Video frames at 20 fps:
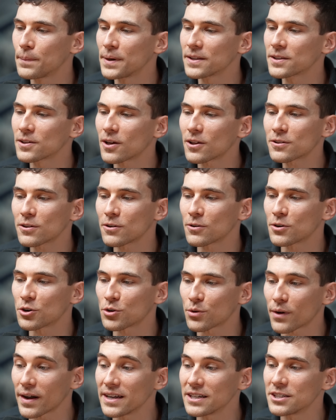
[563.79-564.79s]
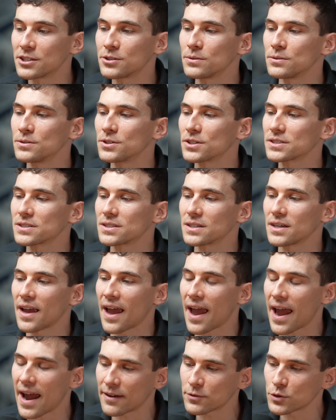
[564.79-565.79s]
But it's also great to just
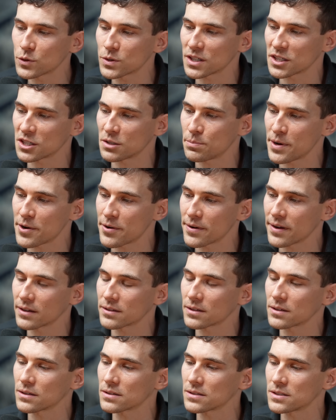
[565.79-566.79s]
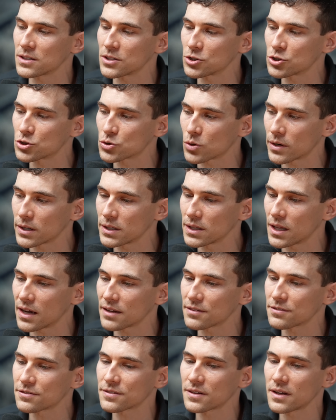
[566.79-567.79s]
have those experiences and enjoy
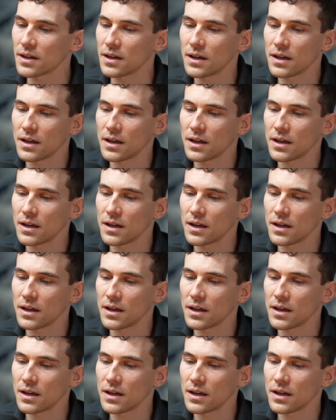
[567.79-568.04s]
life.